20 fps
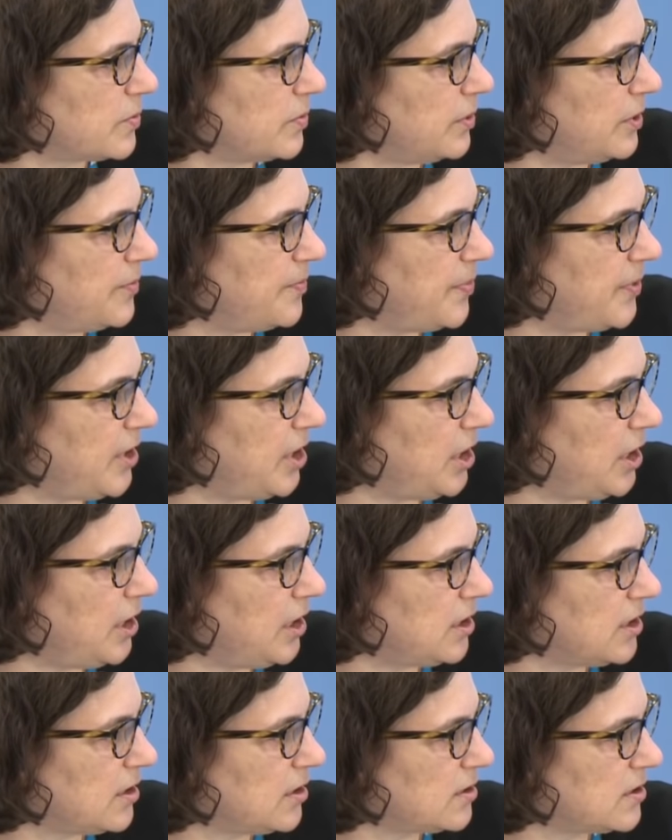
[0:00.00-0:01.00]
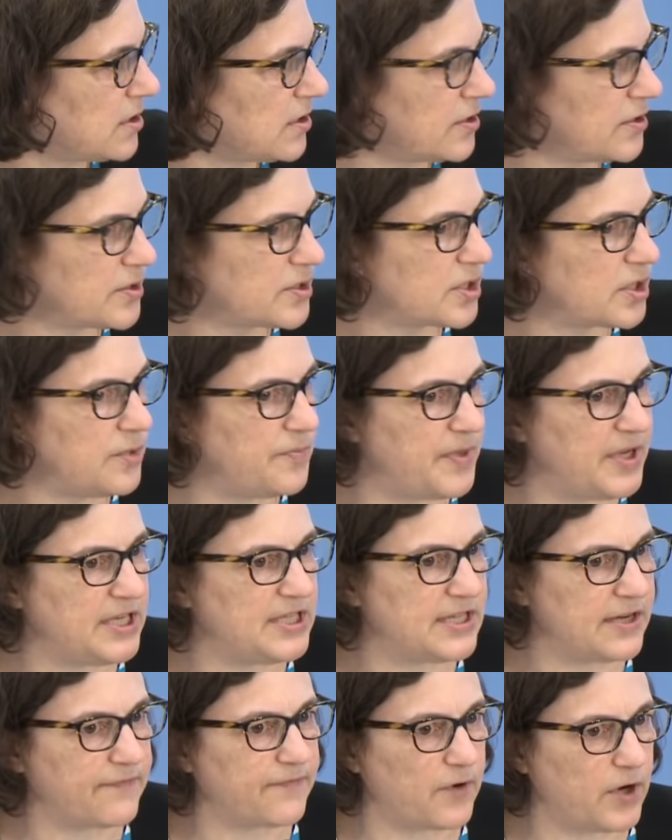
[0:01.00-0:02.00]
So those could
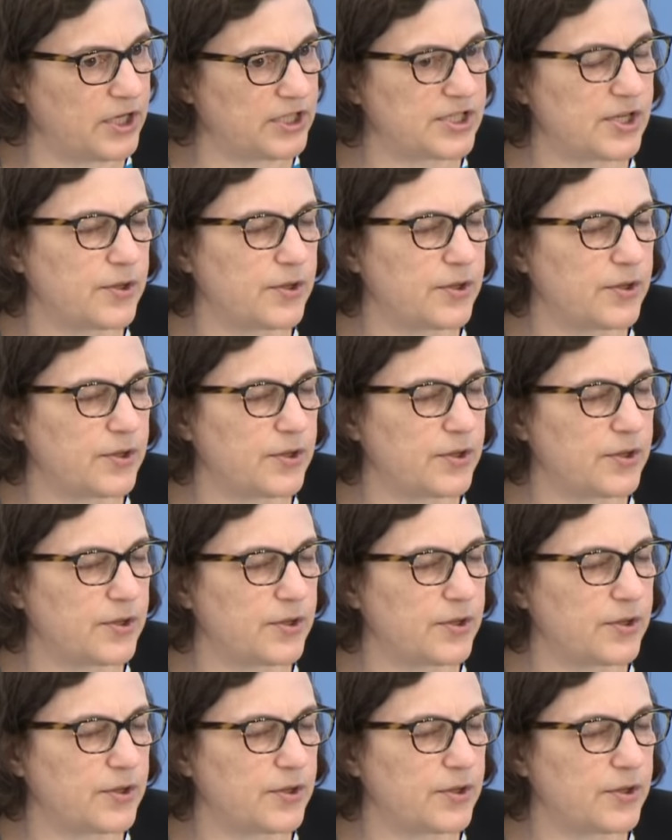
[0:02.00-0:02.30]
be different.